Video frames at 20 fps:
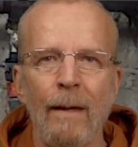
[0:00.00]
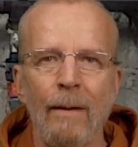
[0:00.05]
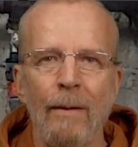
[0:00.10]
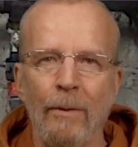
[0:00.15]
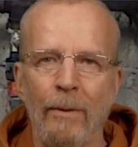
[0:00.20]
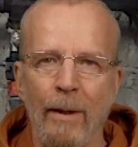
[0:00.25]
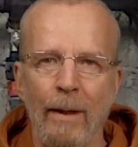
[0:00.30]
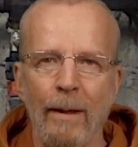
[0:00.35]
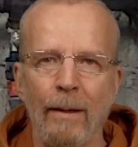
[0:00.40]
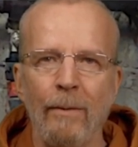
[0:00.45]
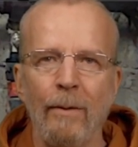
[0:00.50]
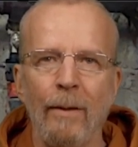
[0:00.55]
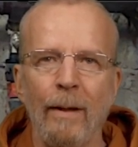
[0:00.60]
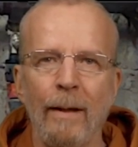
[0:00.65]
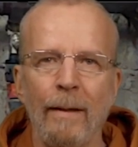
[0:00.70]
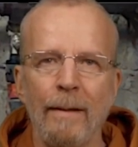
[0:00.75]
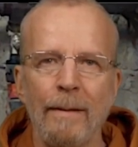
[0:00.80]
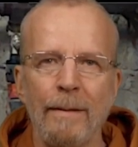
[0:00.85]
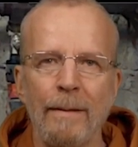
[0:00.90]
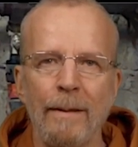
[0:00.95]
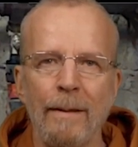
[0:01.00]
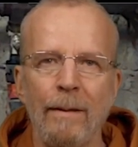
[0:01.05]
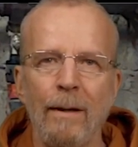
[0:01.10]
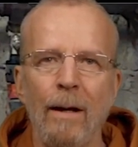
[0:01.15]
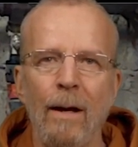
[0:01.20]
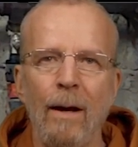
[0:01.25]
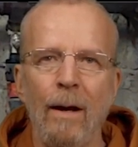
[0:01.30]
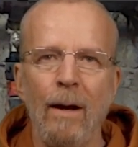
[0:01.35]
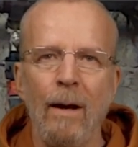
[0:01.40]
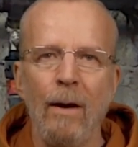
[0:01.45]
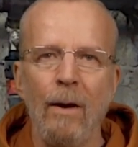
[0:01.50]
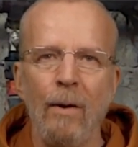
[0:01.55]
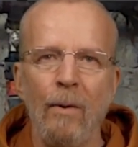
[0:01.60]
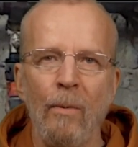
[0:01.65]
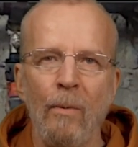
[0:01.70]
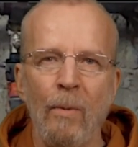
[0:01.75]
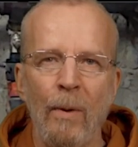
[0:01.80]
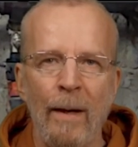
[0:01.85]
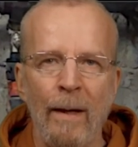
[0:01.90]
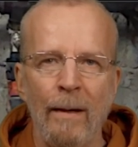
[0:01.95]
Thank you, Icy.
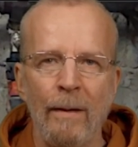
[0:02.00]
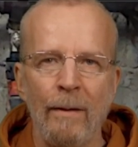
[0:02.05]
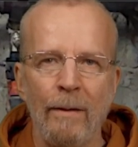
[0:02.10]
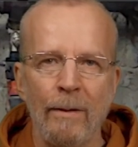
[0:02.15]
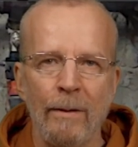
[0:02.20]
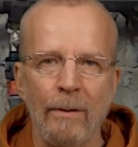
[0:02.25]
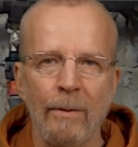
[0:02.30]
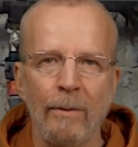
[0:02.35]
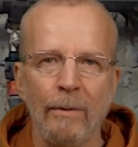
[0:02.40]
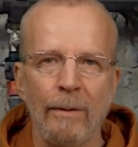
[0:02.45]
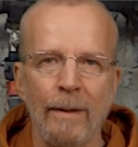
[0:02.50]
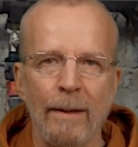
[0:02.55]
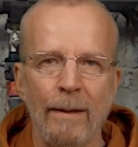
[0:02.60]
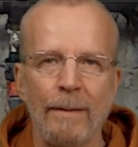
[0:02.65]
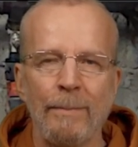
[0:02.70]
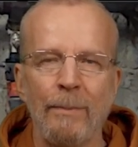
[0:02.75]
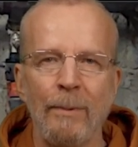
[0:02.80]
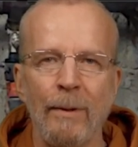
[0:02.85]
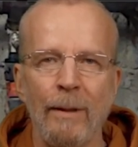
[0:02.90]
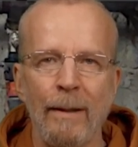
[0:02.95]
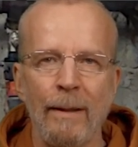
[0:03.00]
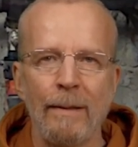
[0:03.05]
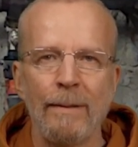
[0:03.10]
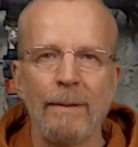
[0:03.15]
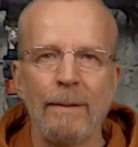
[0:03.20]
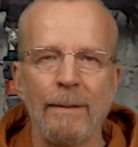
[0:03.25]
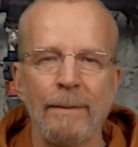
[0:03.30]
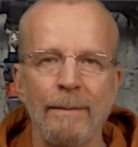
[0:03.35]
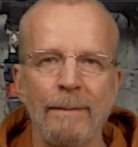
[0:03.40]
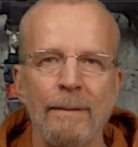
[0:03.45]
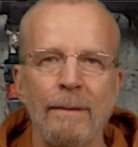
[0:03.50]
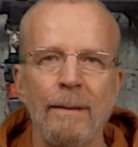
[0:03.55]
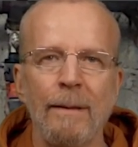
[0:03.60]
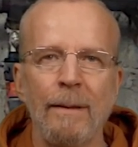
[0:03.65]
A very good explanation.